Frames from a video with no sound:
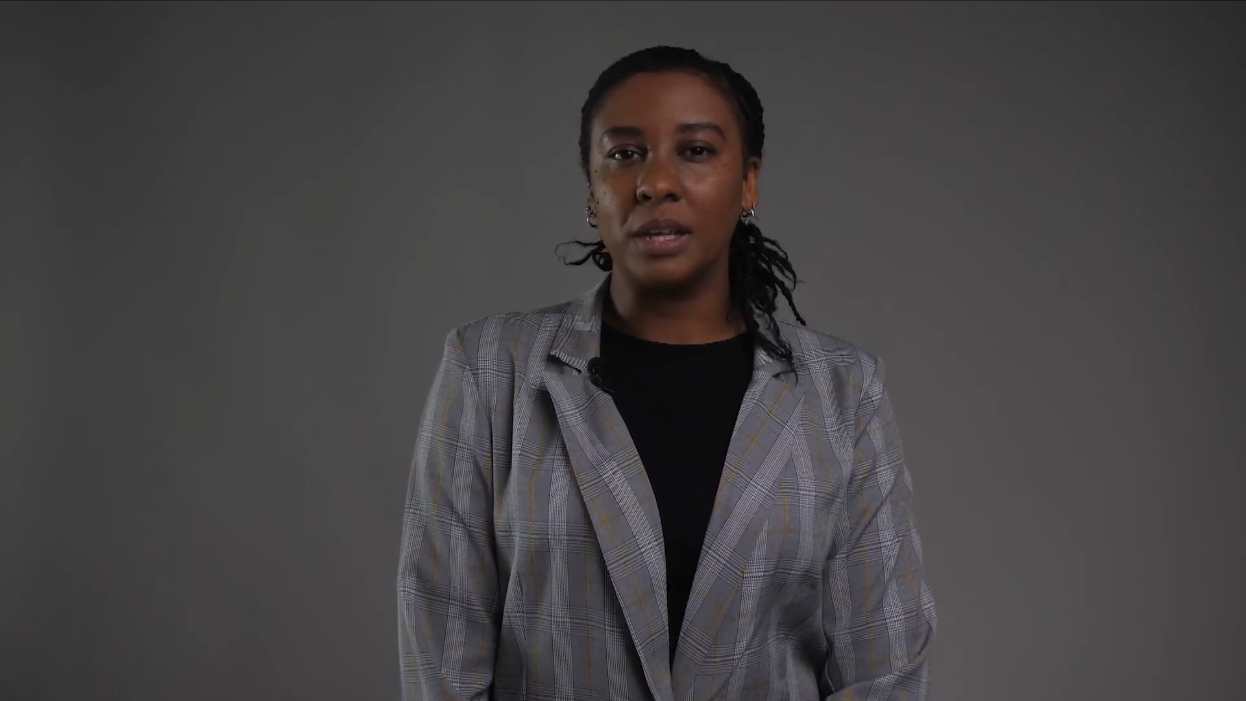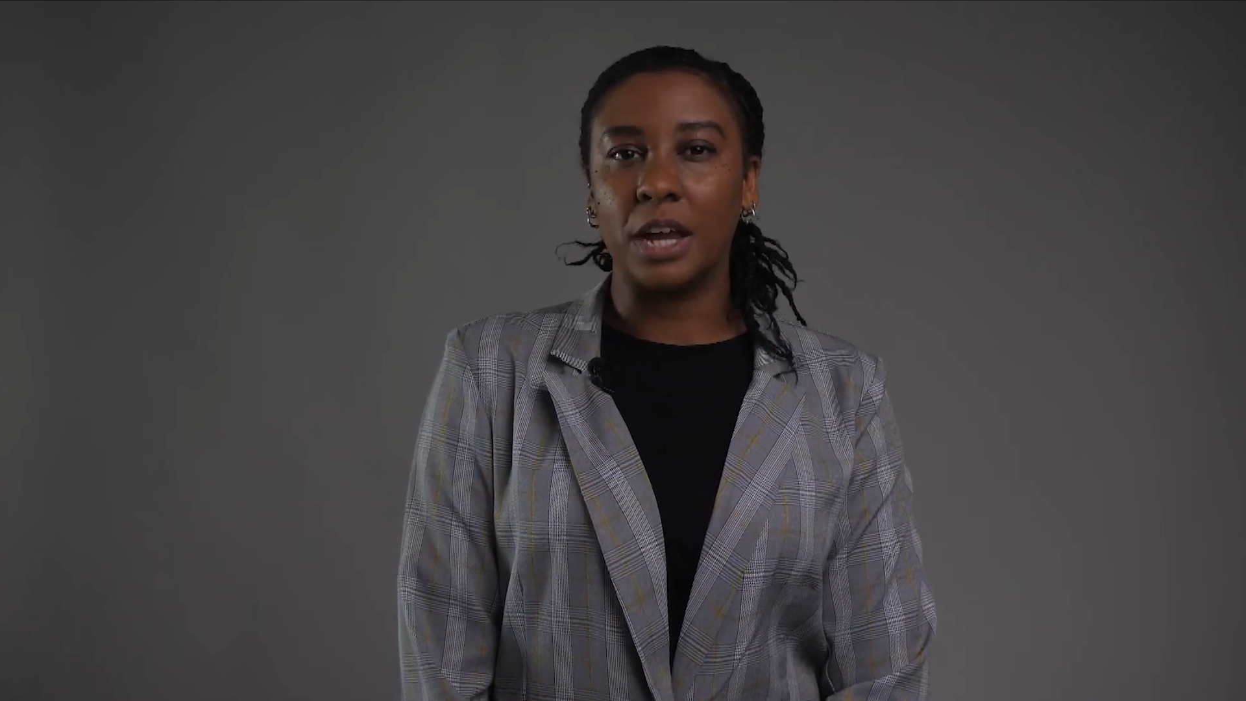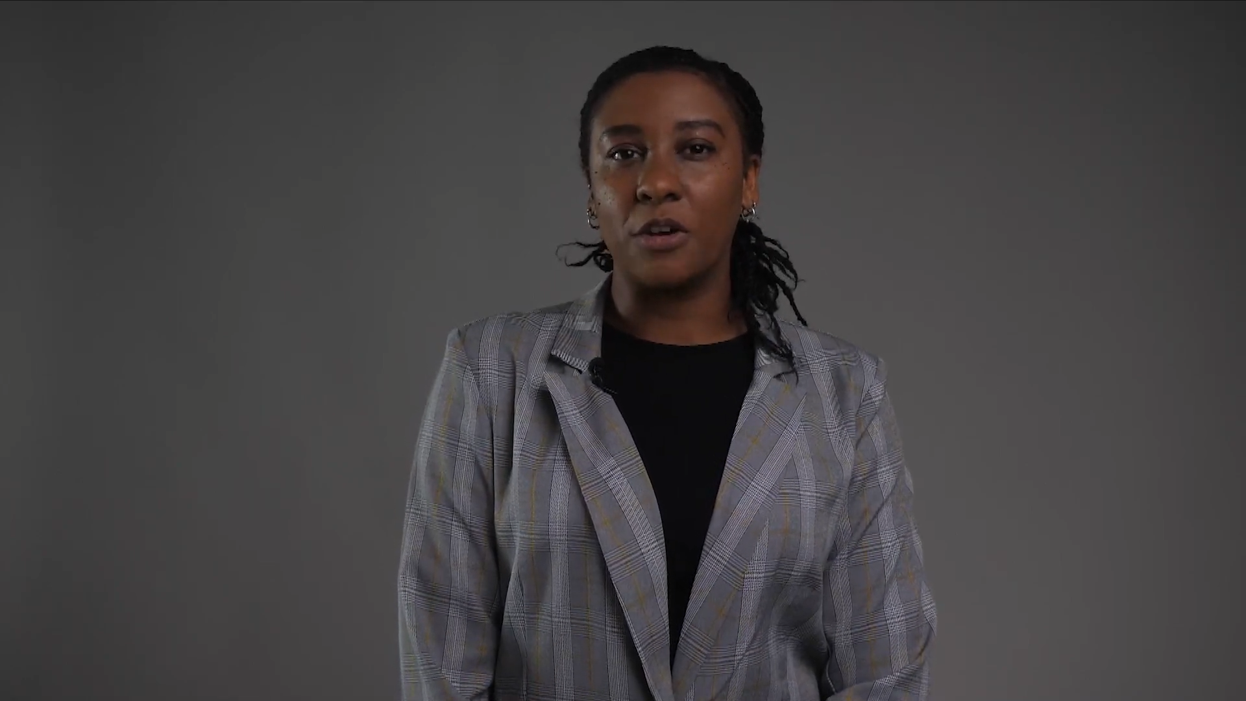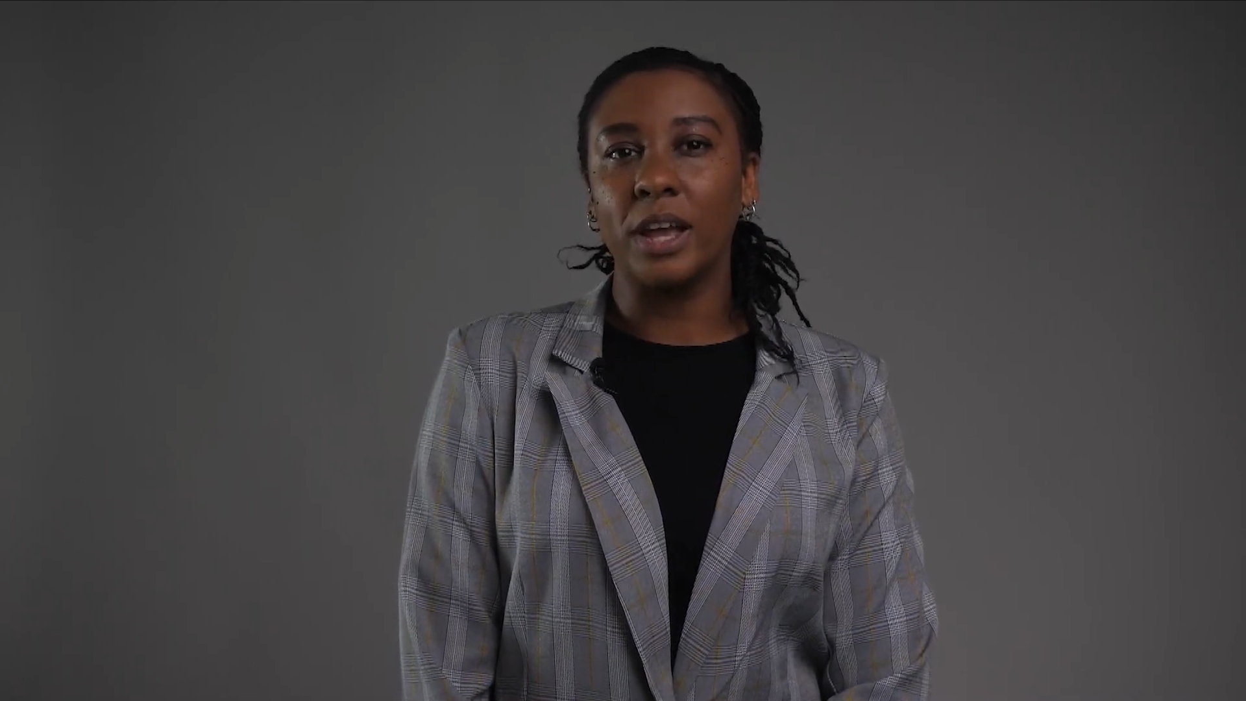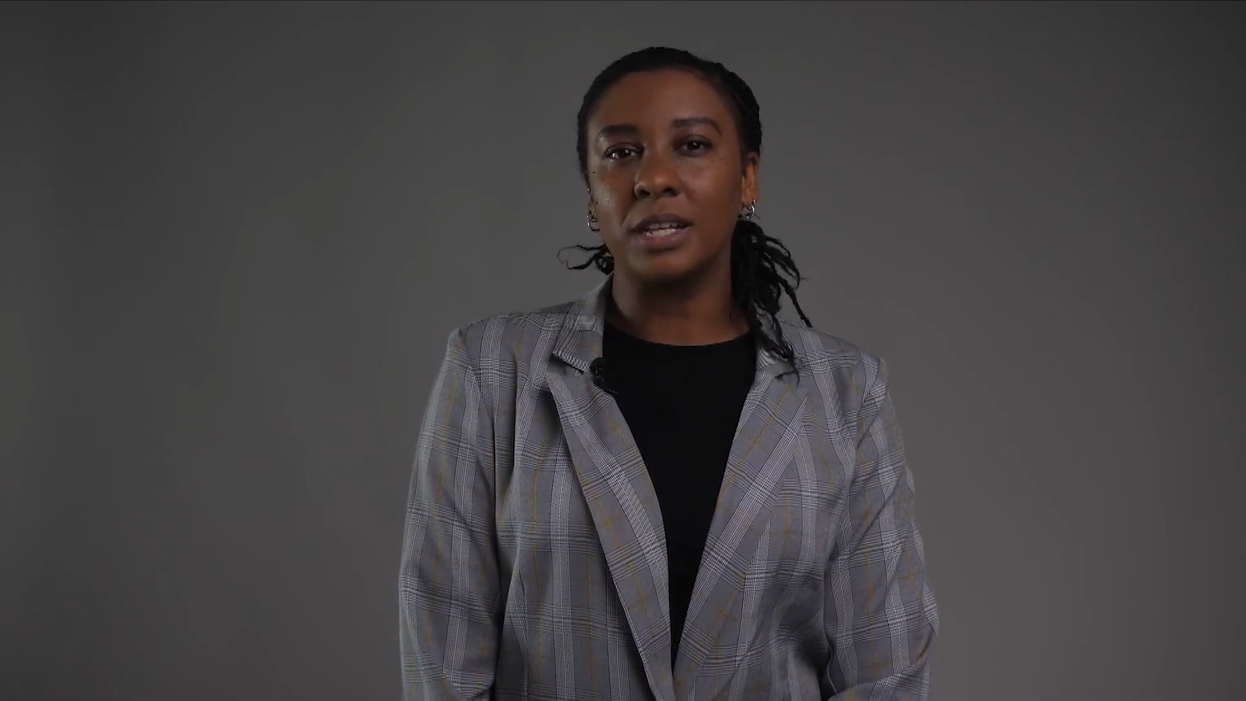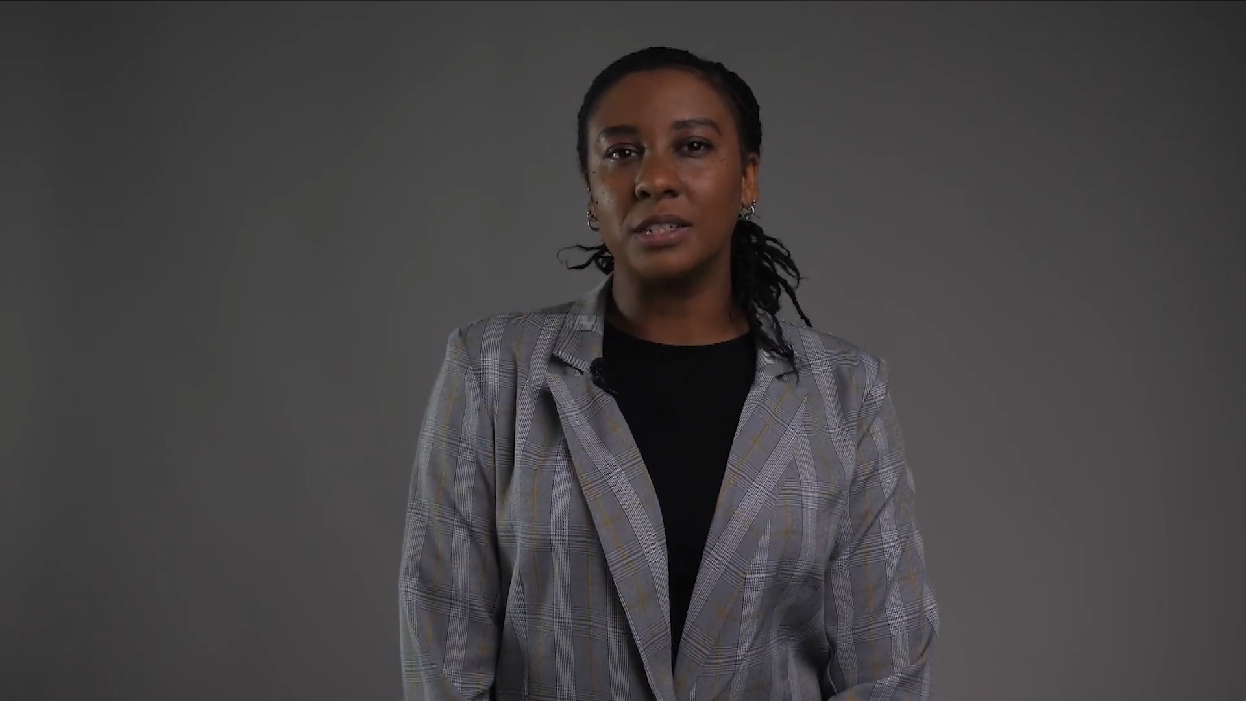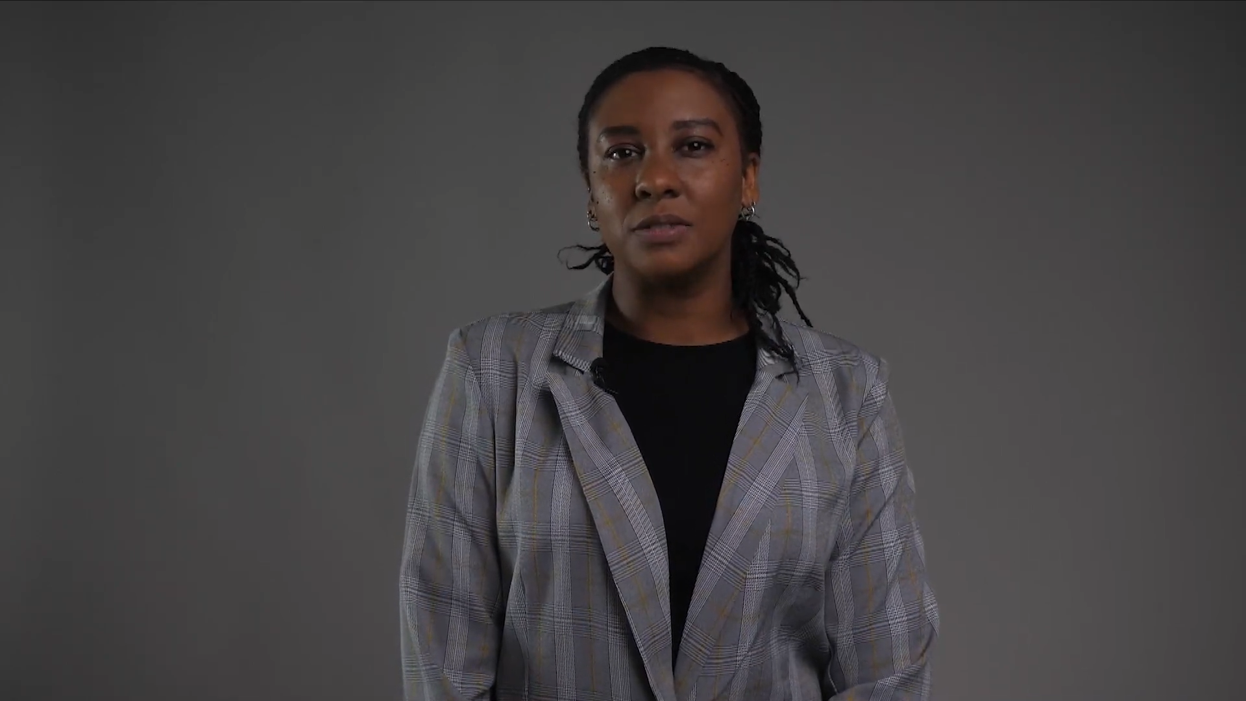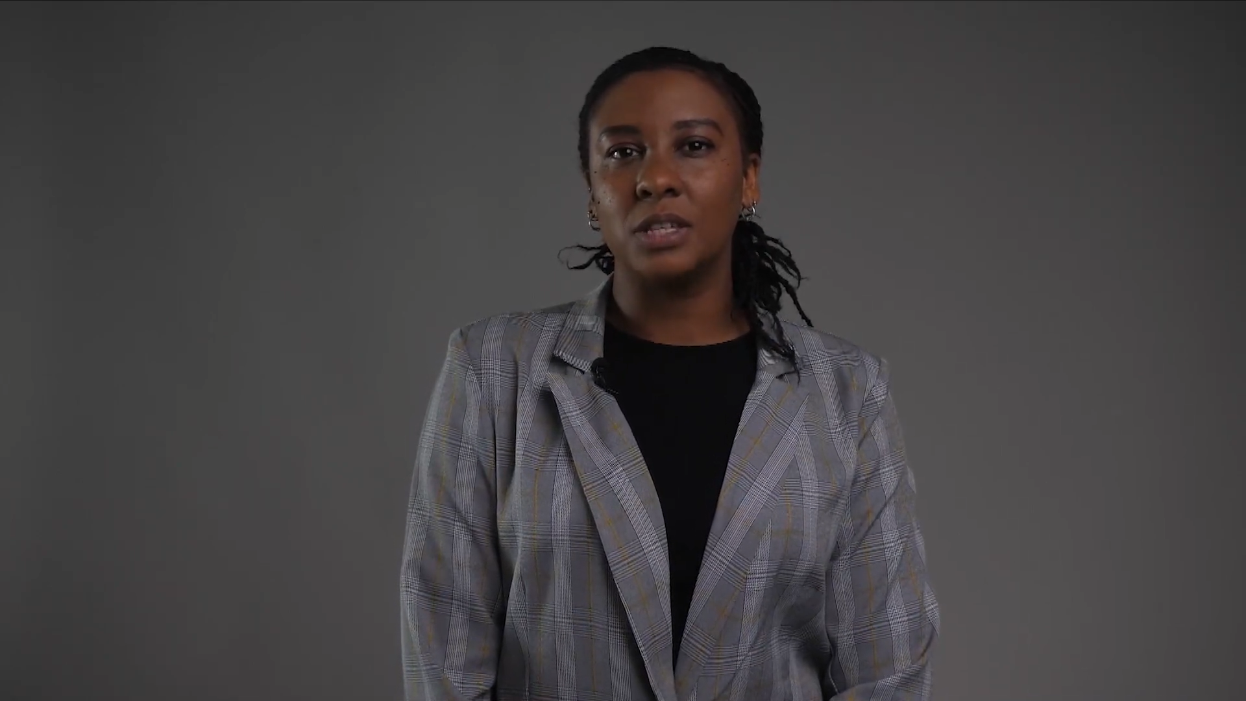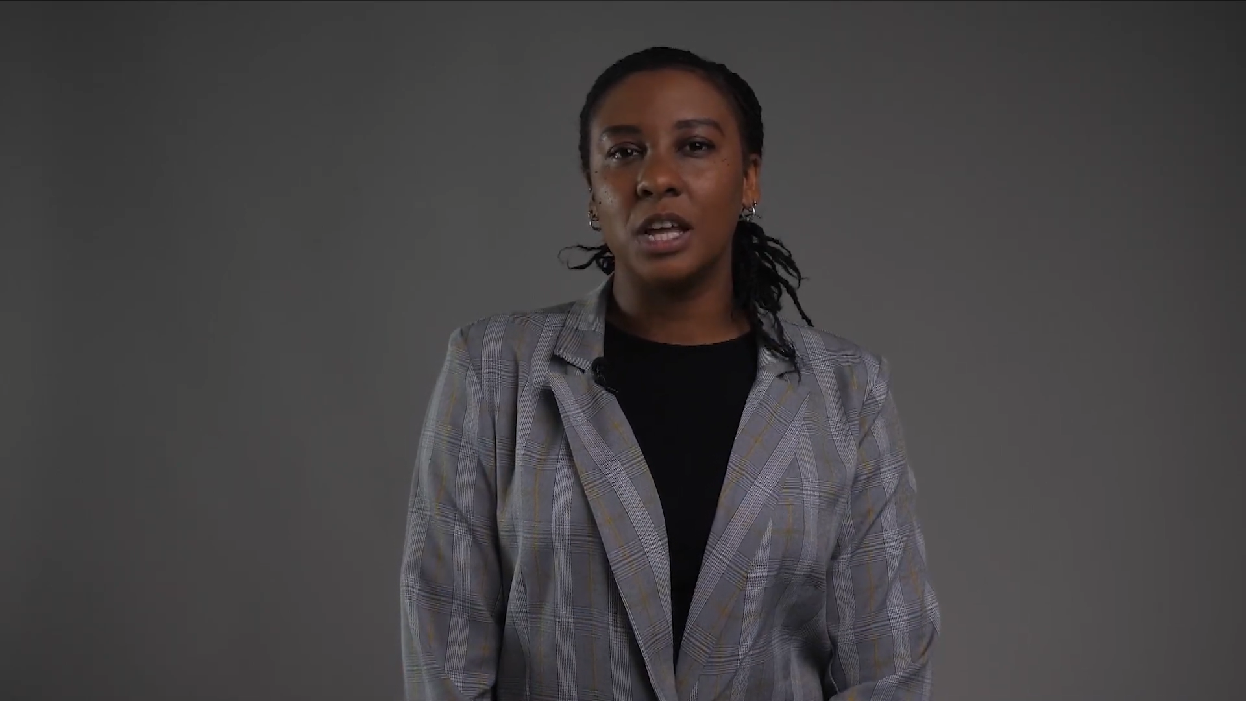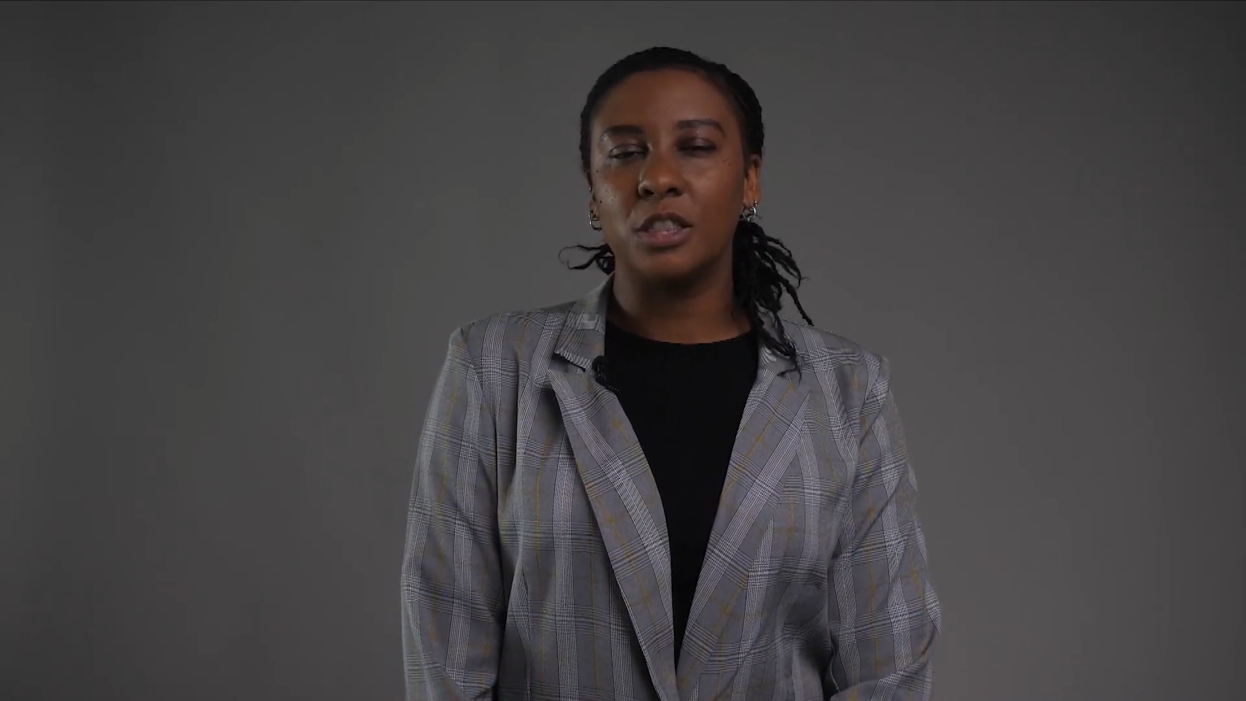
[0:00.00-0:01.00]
directives,